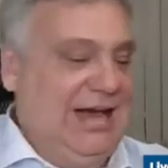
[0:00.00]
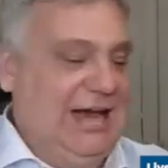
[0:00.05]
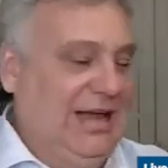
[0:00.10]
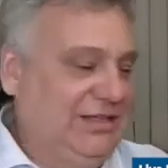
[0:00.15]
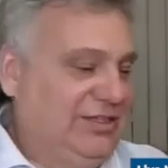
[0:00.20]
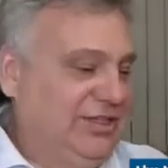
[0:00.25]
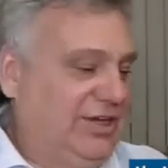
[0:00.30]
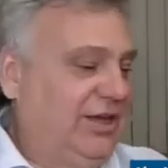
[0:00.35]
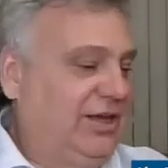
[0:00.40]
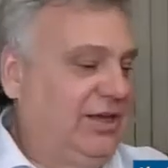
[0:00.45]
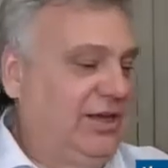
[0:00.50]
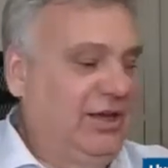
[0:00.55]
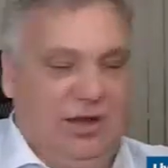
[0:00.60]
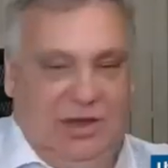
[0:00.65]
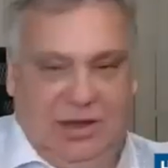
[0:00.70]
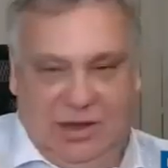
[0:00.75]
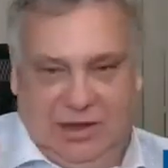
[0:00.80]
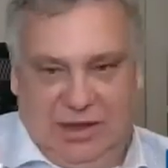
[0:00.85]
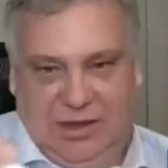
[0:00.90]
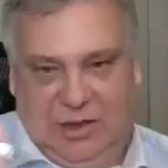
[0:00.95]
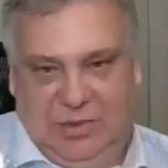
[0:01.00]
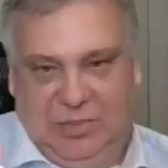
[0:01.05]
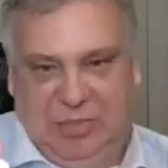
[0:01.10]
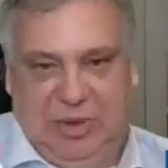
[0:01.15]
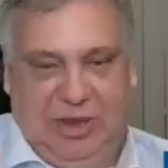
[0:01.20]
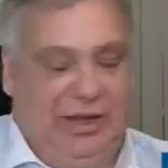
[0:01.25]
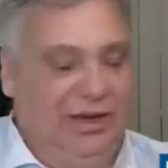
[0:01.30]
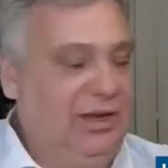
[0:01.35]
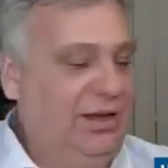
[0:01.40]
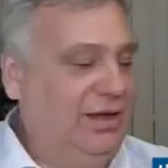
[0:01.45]
I take a
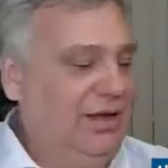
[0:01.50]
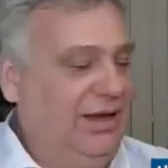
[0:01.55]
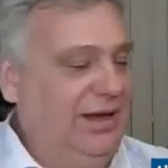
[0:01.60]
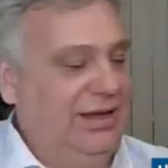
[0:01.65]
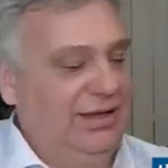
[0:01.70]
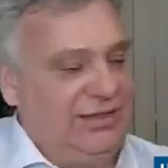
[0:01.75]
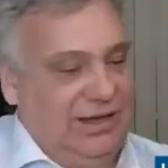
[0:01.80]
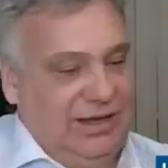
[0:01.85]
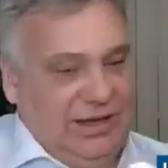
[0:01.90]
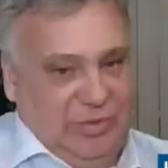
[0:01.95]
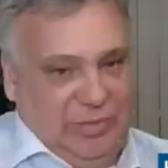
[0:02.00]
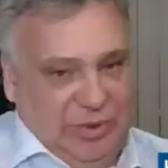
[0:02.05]
pen, I take